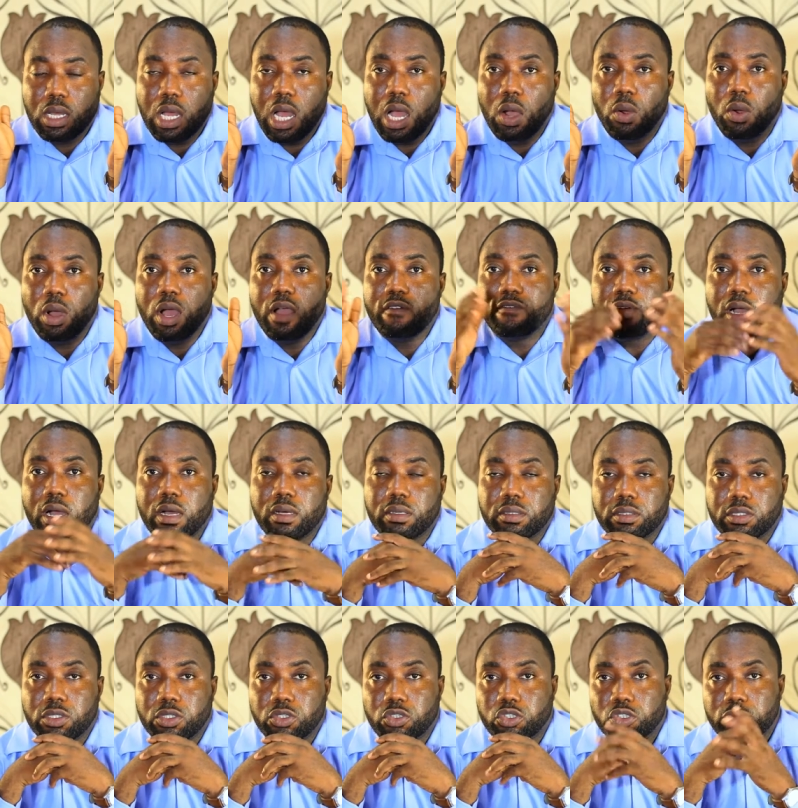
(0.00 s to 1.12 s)
However,
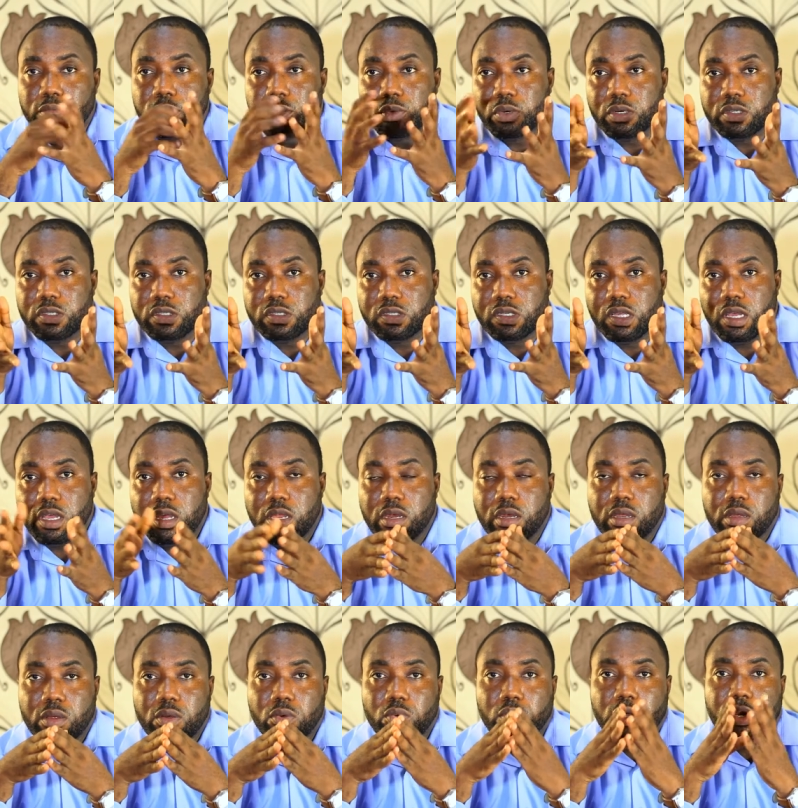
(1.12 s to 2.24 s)
you should be concerned
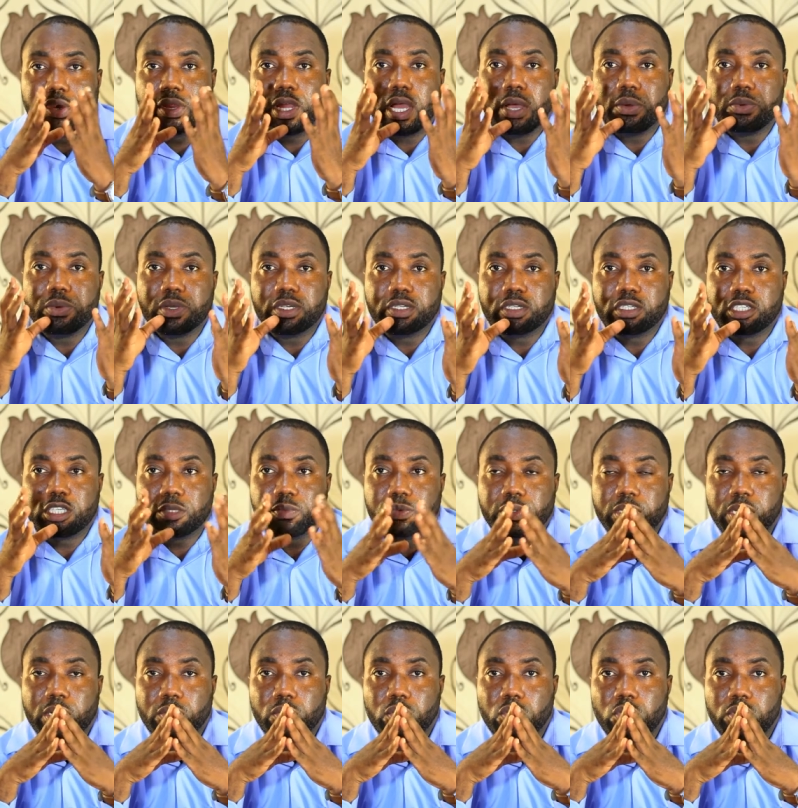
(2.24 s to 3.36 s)
when you are a relationship
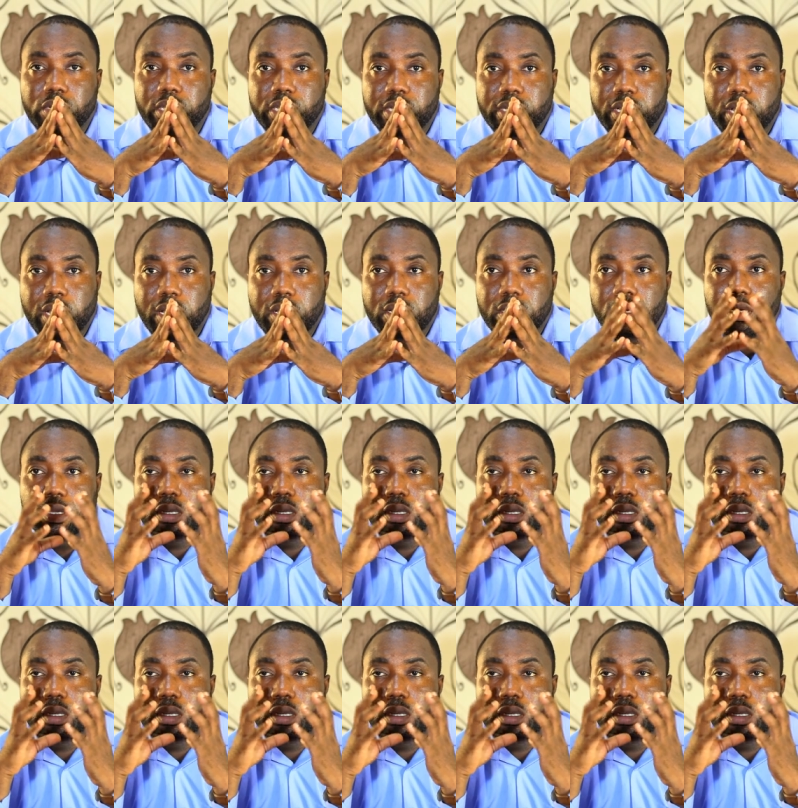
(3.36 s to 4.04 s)
with a gold digger,